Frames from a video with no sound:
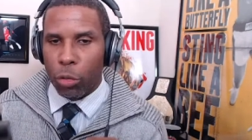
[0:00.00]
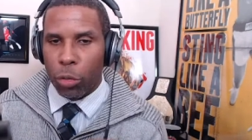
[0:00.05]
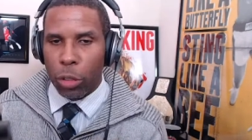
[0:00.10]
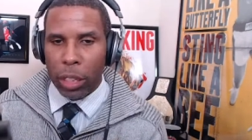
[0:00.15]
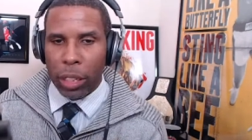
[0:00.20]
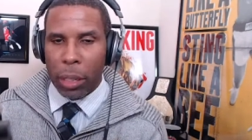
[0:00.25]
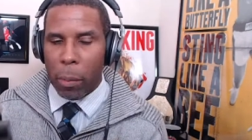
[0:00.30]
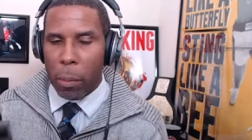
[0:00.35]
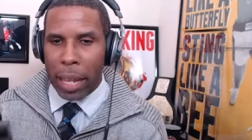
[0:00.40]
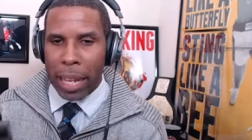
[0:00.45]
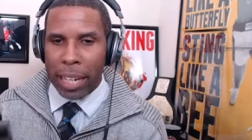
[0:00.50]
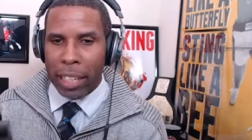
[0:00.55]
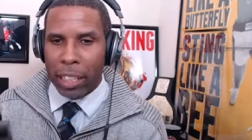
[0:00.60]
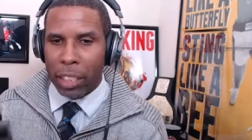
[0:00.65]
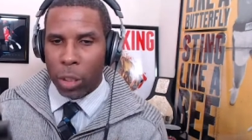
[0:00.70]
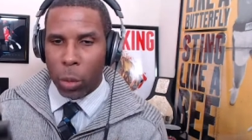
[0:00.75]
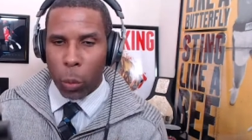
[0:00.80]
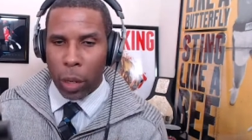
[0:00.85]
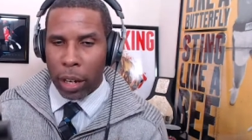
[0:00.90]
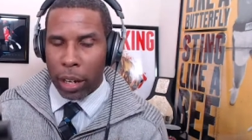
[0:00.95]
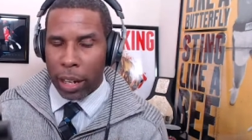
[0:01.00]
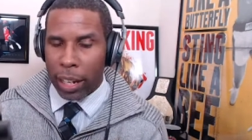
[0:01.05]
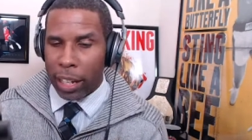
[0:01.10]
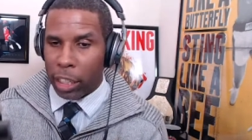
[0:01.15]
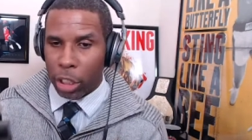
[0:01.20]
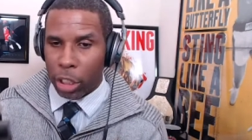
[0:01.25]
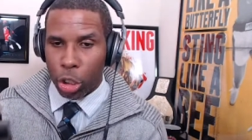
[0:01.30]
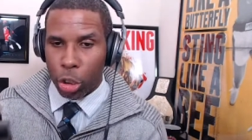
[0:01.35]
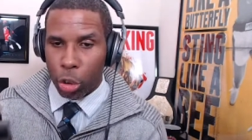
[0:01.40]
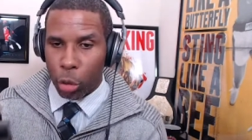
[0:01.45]
really made it to where it
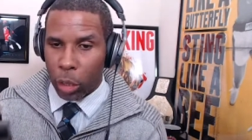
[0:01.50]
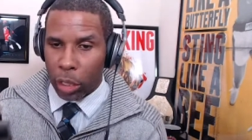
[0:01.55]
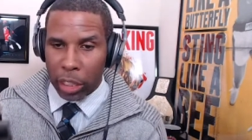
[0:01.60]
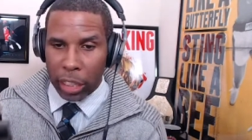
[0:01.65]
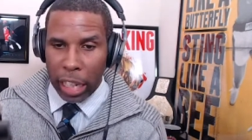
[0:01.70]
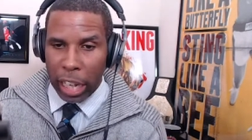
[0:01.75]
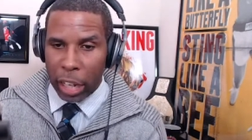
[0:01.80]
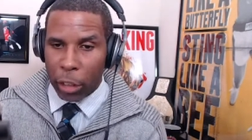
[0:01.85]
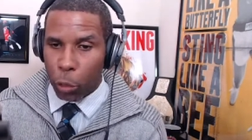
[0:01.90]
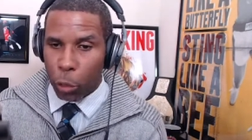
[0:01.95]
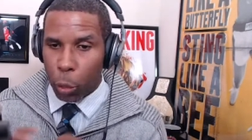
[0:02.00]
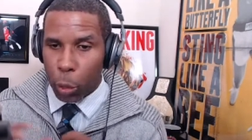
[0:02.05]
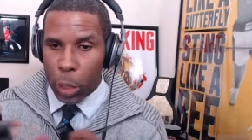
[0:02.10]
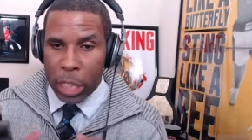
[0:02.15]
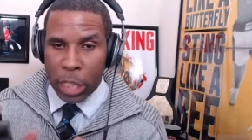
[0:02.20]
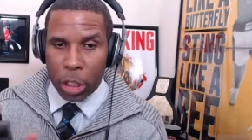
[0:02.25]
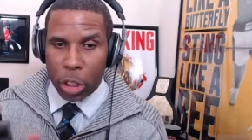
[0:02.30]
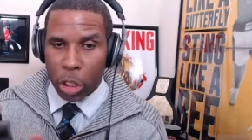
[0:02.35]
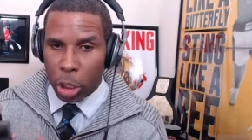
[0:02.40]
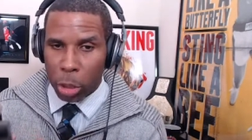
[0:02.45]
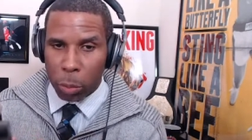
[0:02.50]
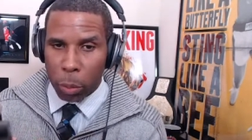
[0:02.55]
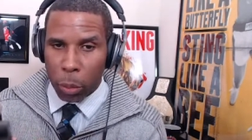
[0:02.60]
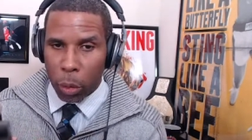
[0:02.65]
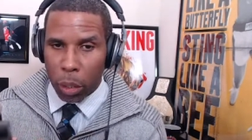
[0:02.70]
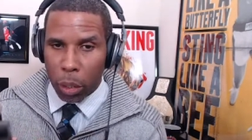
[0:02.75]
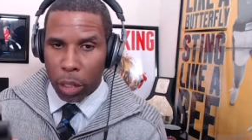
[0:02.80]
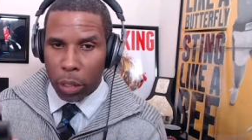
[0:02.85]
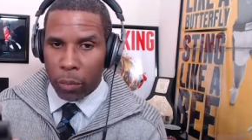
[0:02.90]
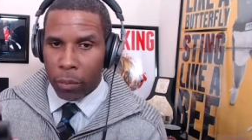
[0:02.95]
is strictly a regional
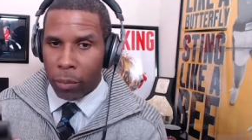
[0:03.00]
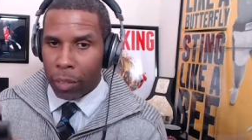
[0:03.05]
sport.